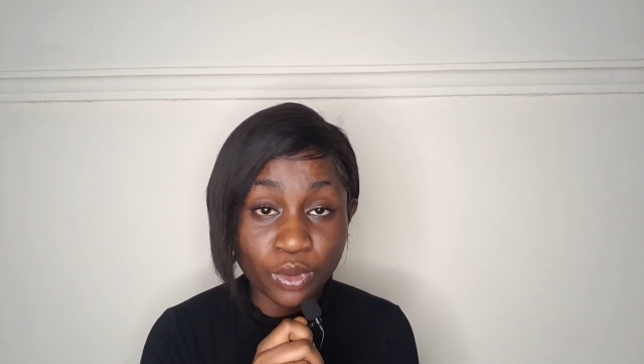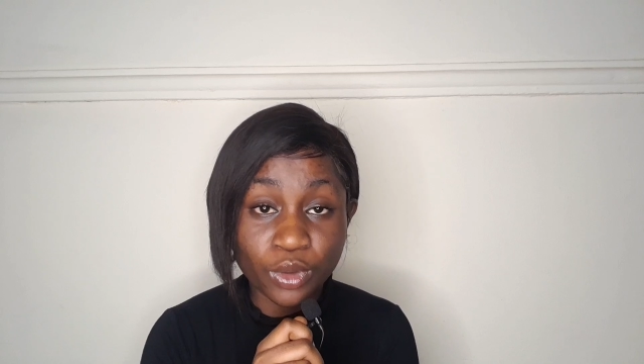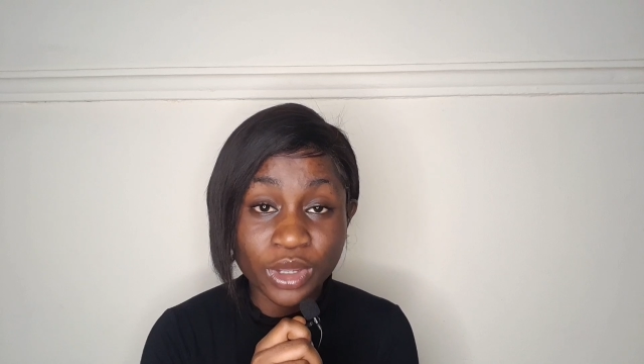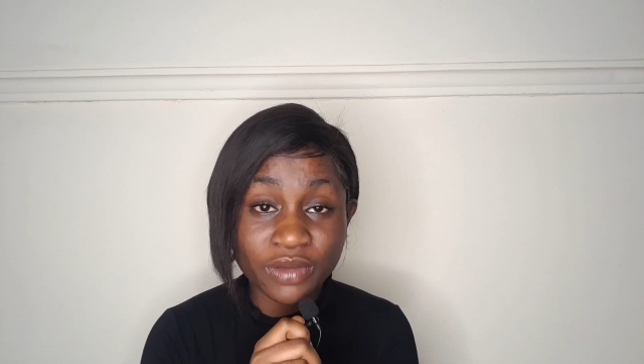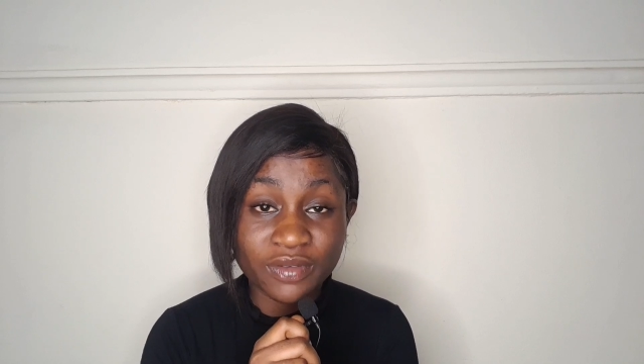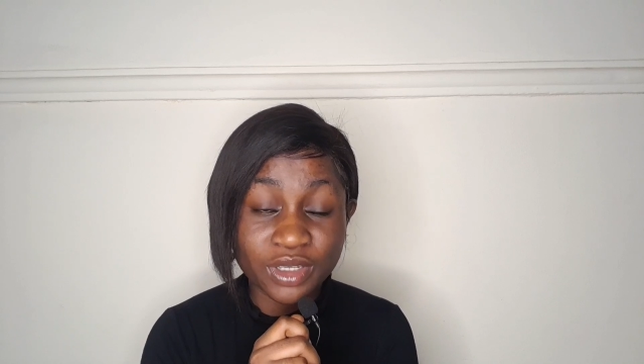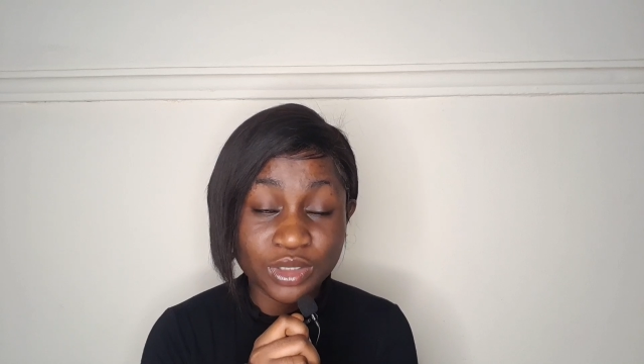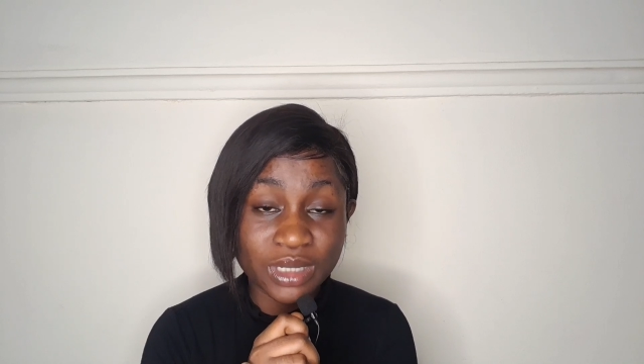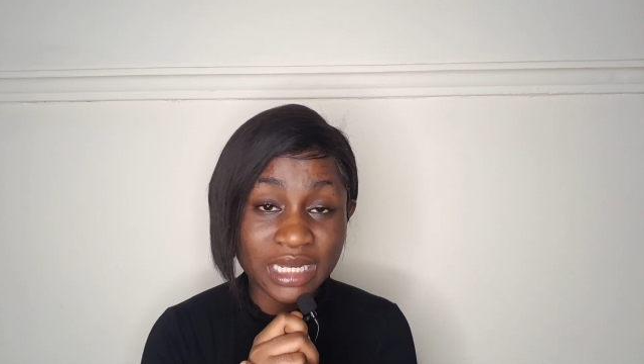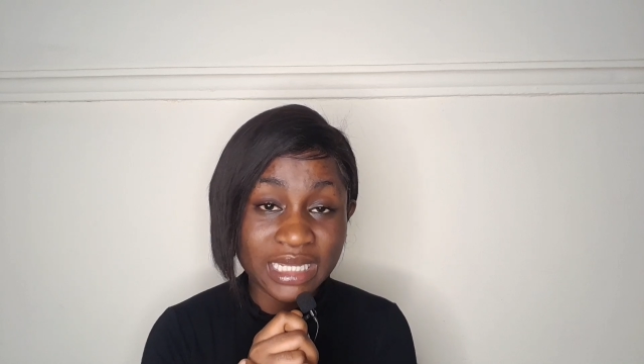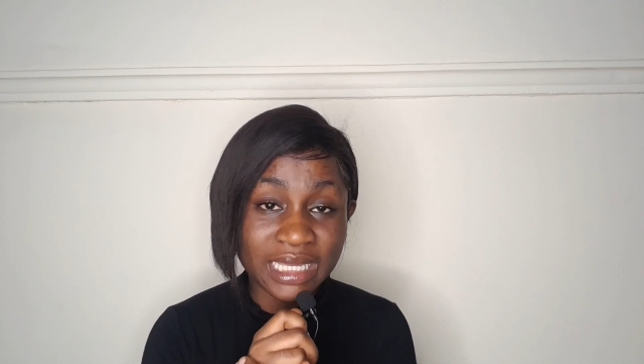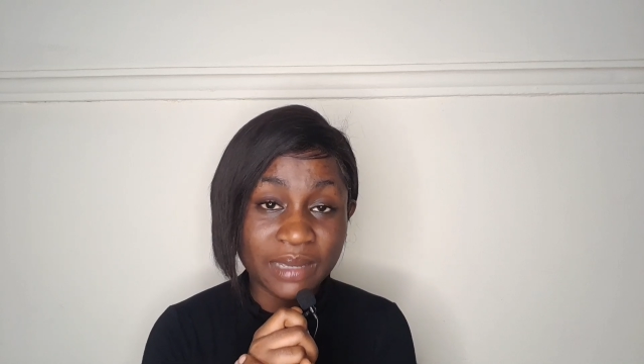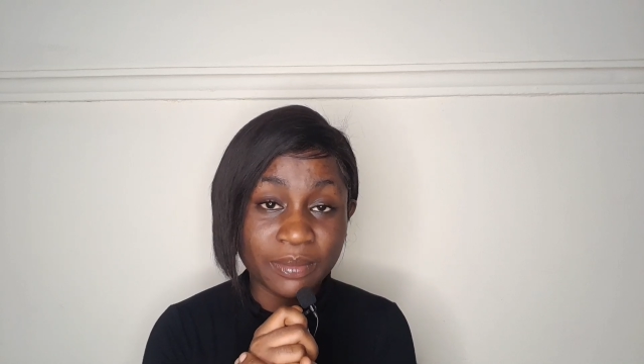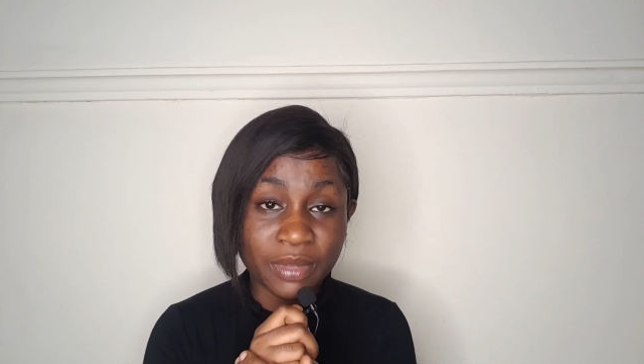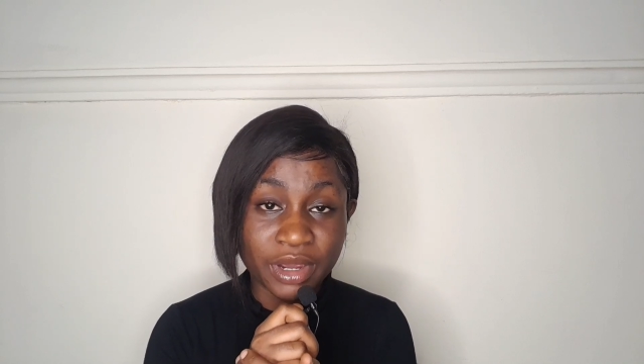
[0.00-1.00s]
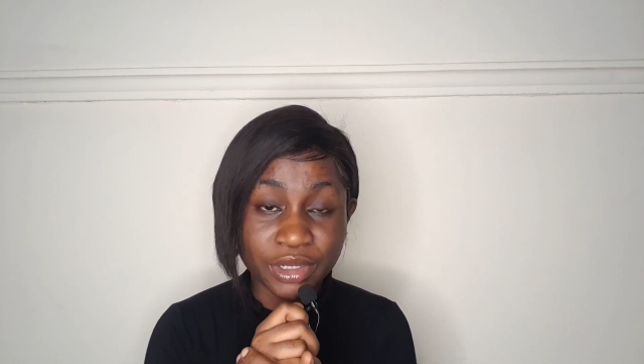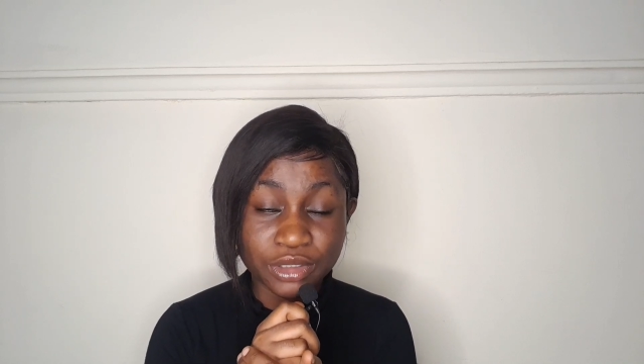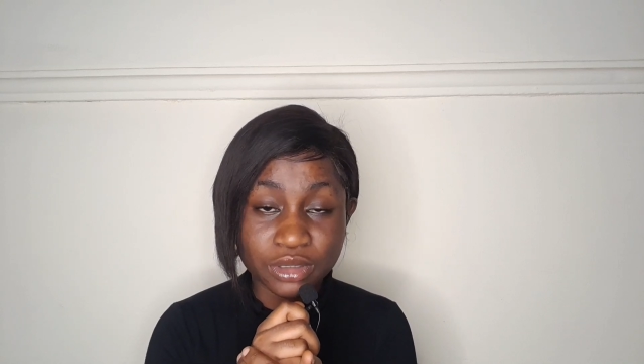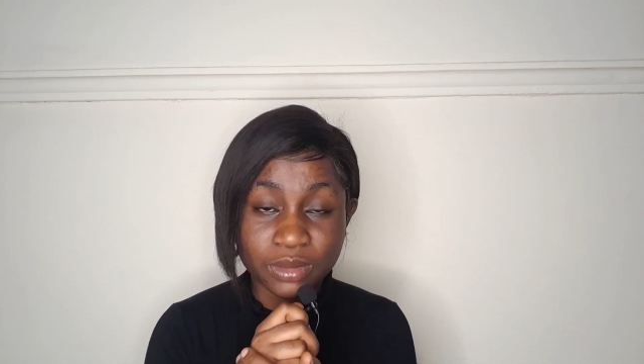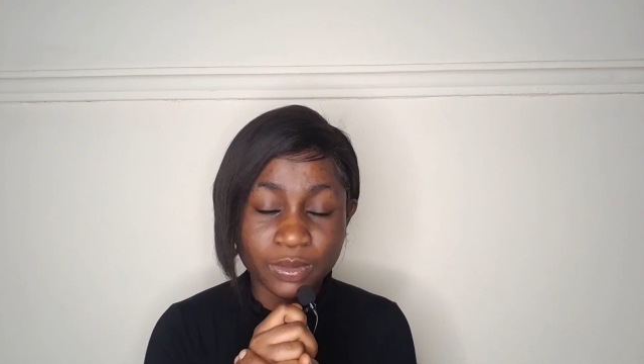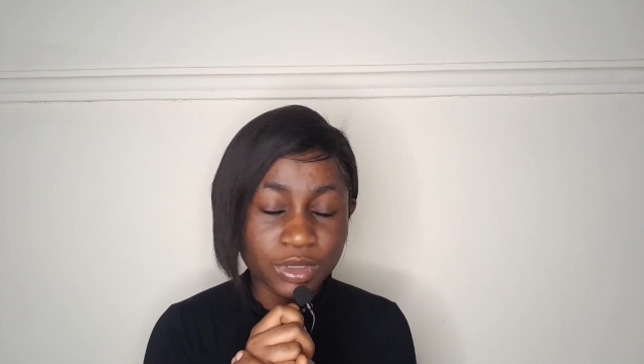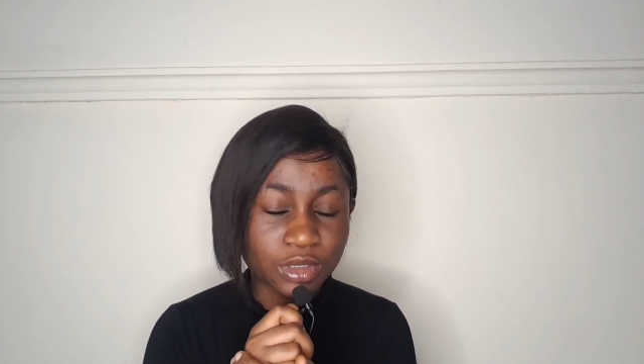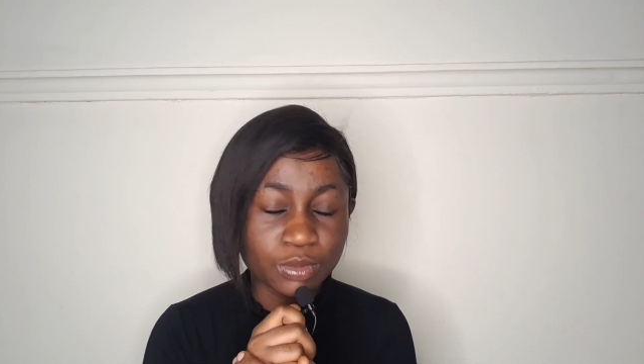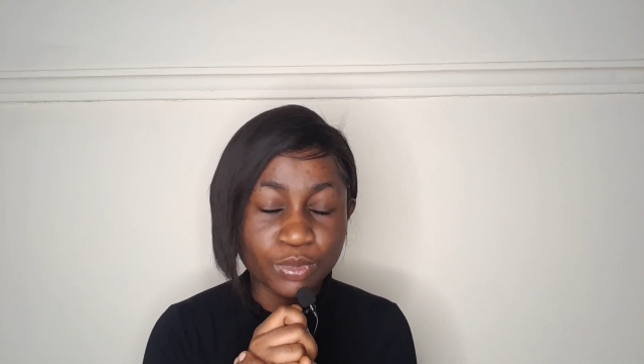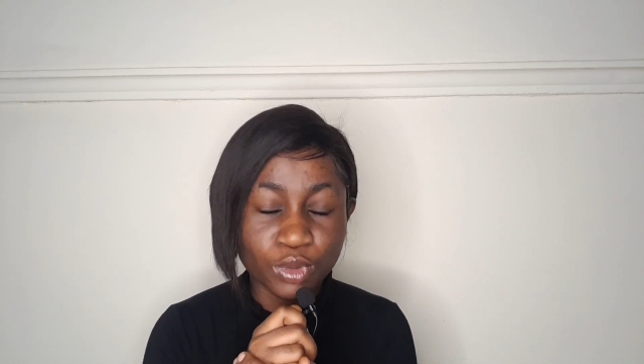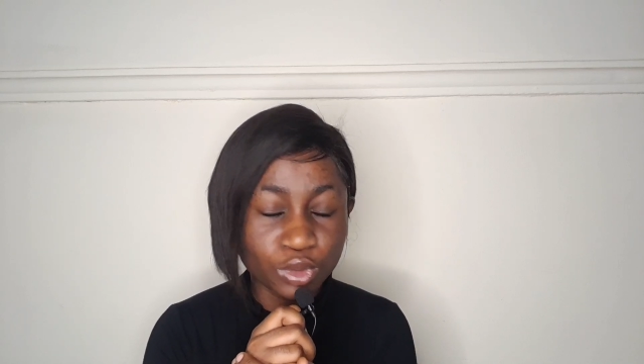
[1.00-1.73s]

or eventually get married to the person.